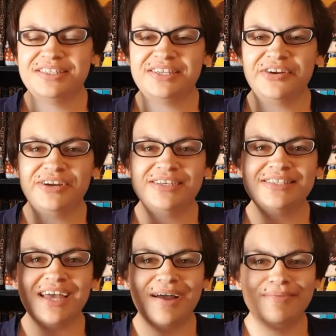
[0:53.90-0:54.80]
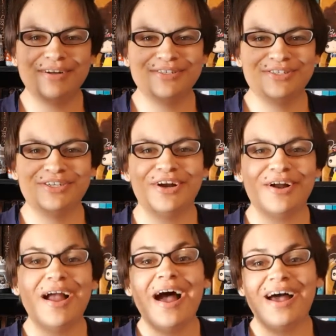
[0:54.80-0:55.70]
series. I'm not too
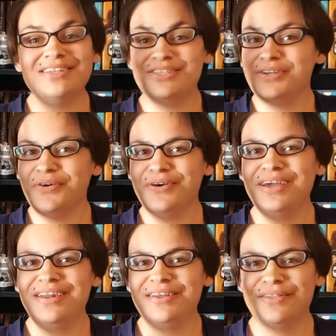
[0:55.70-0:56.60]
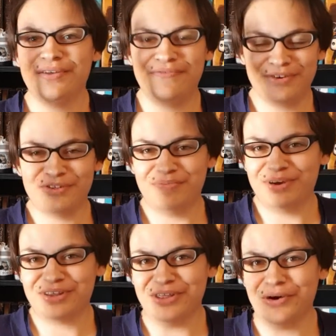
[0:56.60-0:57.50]
sure. I do know it is a first
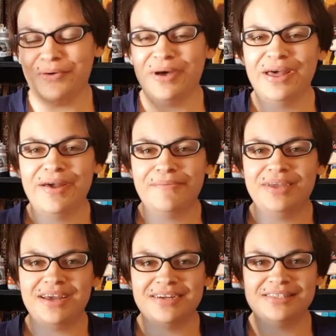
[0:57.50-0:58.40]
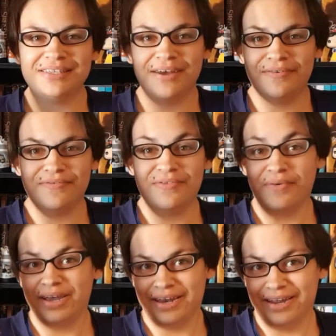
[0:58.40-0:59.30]
book though because of the
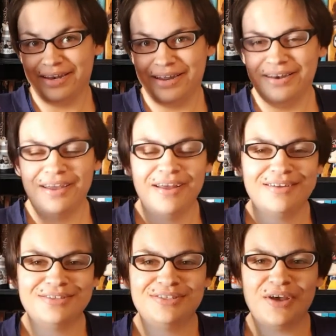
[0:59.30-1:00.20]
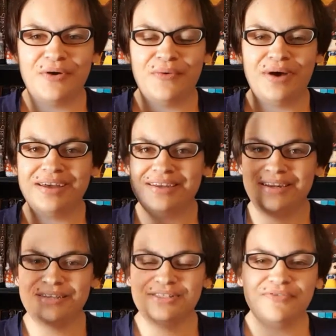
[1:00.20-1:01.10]
way it ended. So
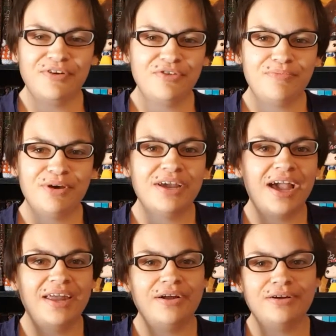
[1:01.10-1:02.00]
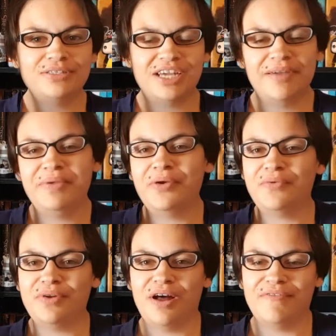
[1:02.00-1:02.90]
it is the first book and her
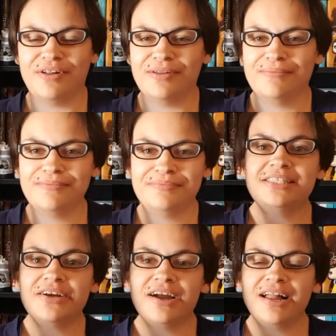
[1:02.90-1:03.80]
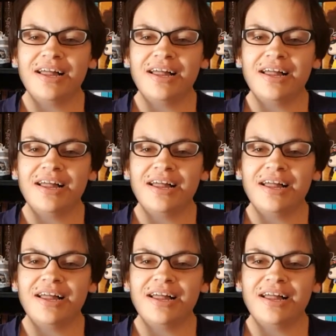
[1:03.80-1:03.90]
debut novel. Sara